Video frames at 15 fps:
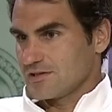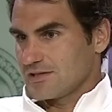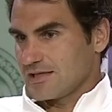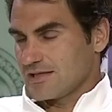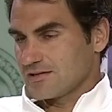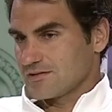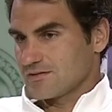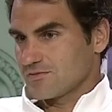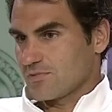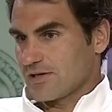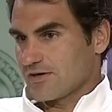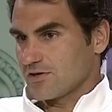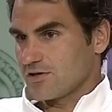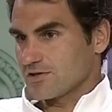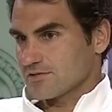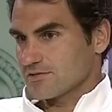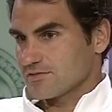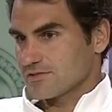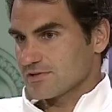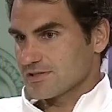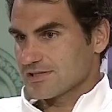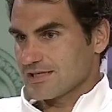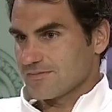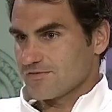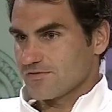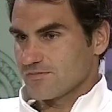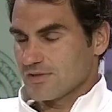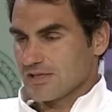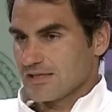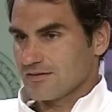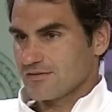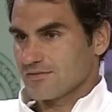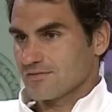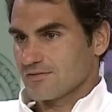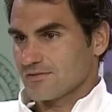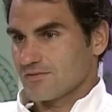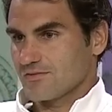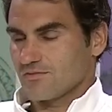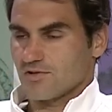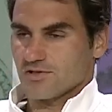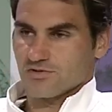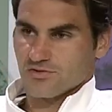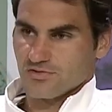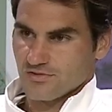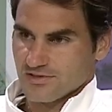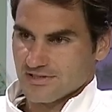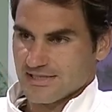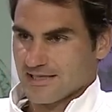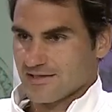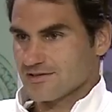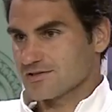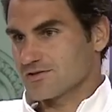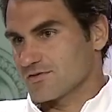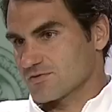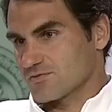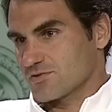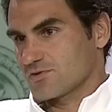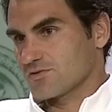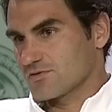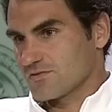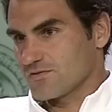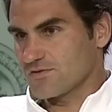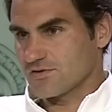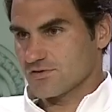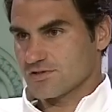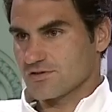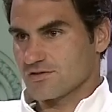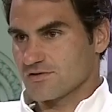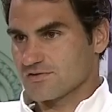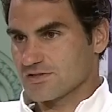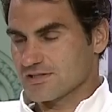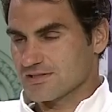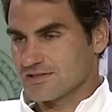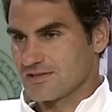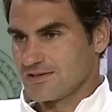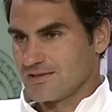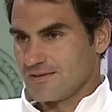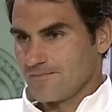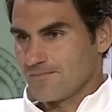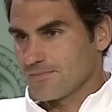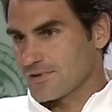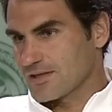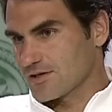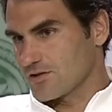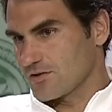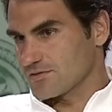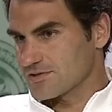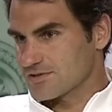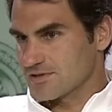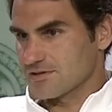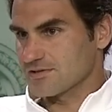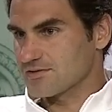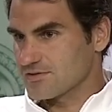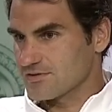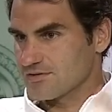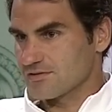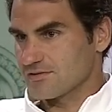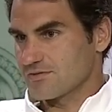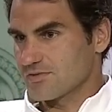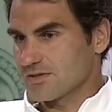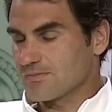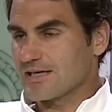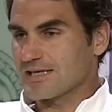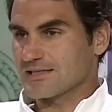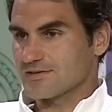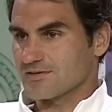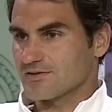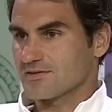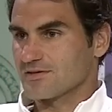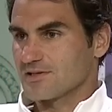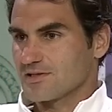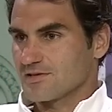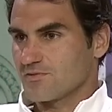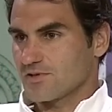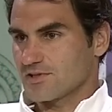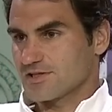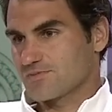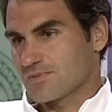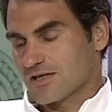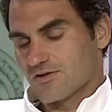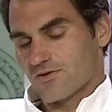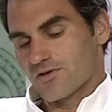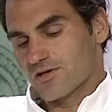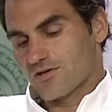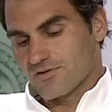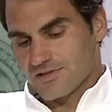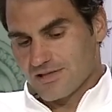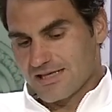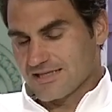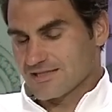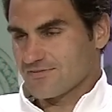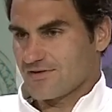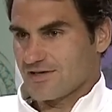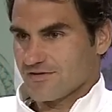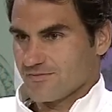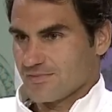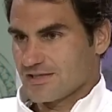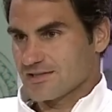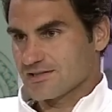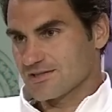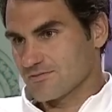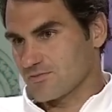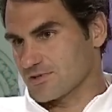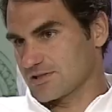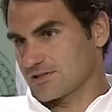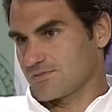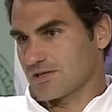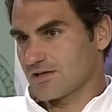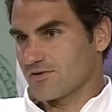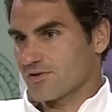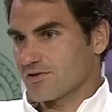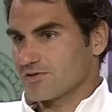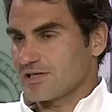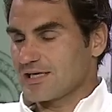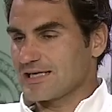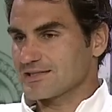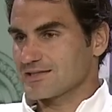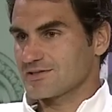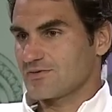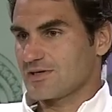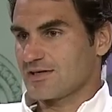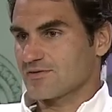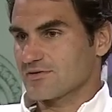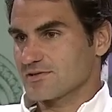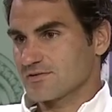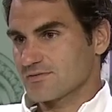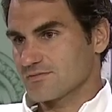and where not. The same for me, what to do on second serves, what to do on first serves. It's a constant reminder what has been going on the last 5 minutes and what has been going on the last 2 hours.